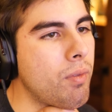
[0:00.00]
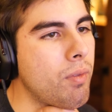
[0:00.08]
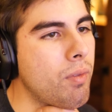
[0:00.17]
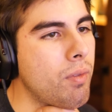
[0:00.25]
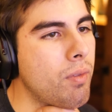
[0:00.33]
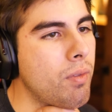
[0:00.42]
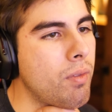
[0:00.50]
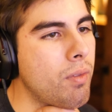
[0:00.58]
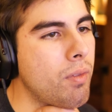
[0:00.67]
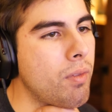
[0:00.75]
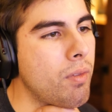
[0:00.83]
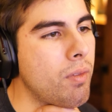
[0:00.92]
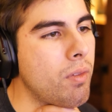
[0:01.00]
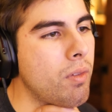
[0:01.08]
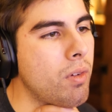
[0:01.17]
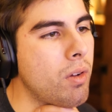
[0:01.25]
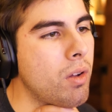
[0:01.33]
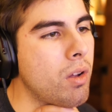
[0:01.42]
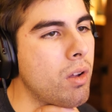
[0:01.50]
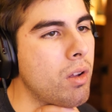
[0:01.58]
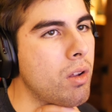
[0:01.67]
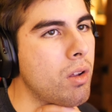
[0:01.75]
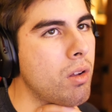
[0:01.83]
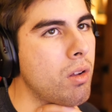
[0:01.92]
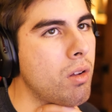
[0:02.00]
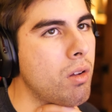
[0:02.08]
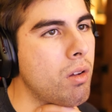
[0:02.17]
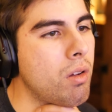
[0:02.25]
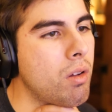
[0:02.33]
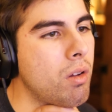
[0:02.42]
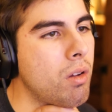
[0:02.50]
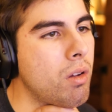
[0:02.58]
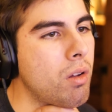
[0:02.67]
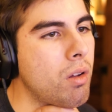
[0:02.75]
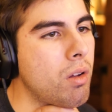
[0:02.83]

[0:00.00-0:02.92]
(no one is talking)